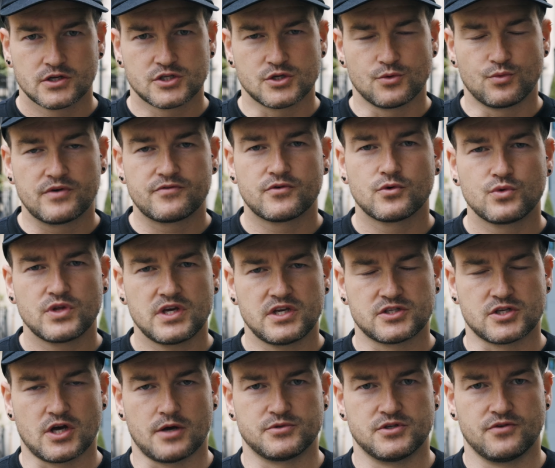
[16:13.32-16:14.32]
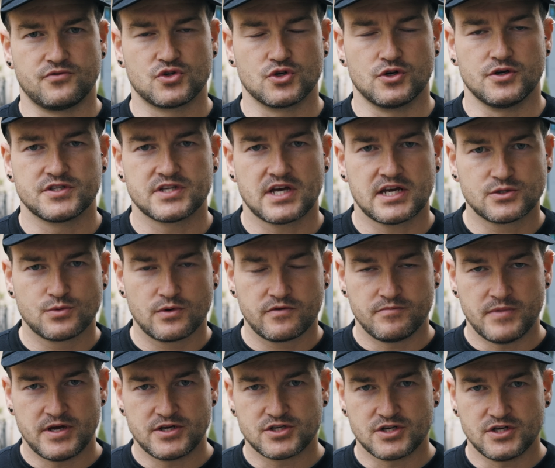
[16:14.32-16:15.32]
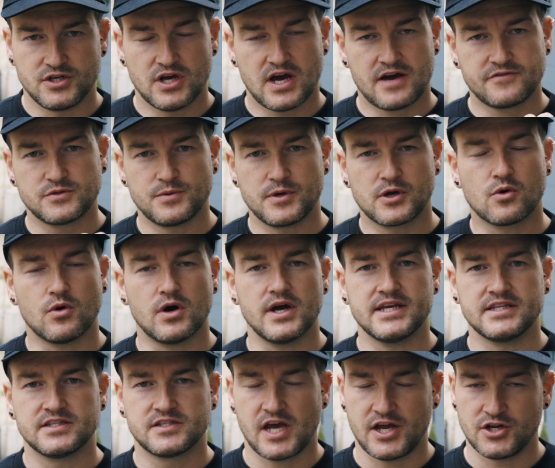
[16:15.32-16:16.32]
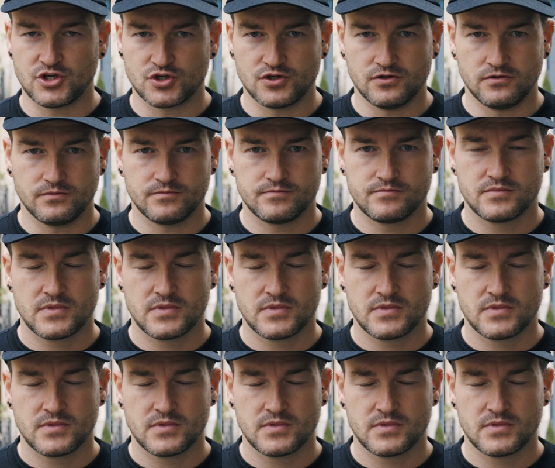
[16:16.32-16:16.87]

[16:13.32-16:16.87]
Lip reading: So with all these types of shots, as we've mentioned, you have to be quite intentional.